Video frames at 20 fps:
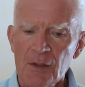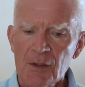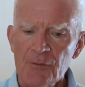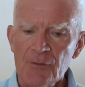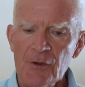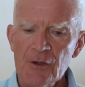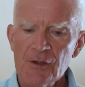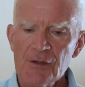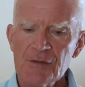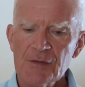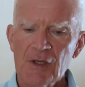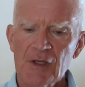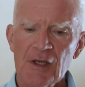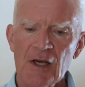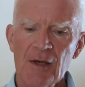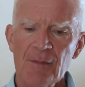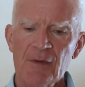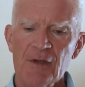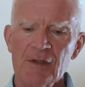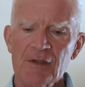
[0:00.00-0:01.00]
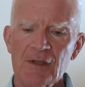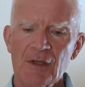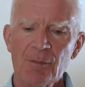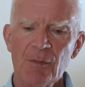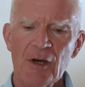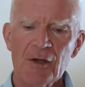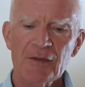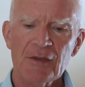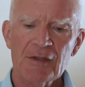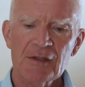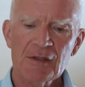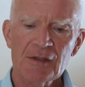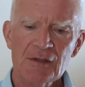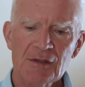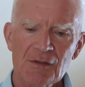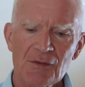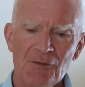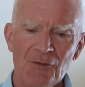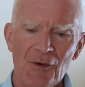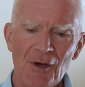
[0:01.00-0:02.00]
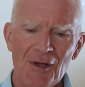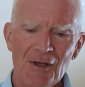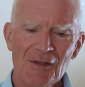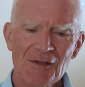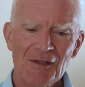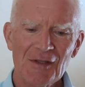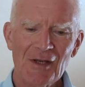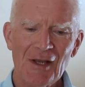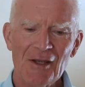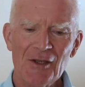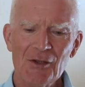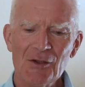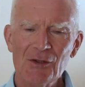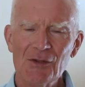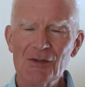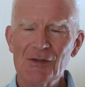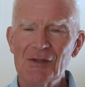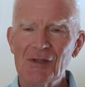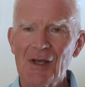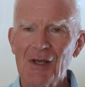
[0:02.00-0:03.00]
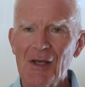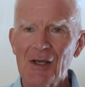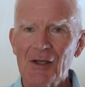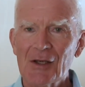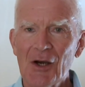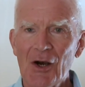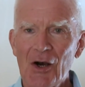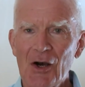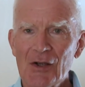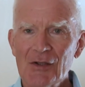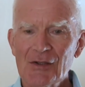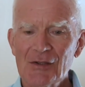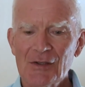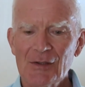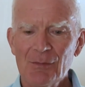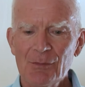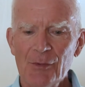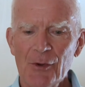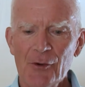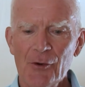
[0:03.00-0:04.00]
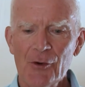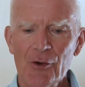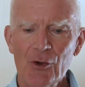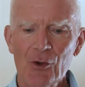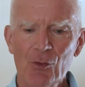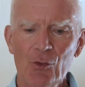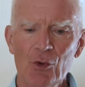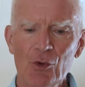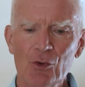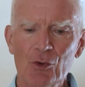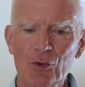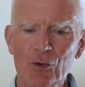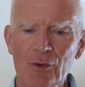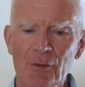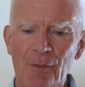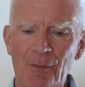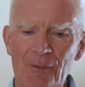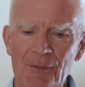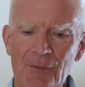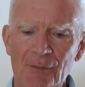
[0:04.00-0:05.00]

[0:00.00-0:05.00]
First, a comment about this phrase that I use, God's imperial rule.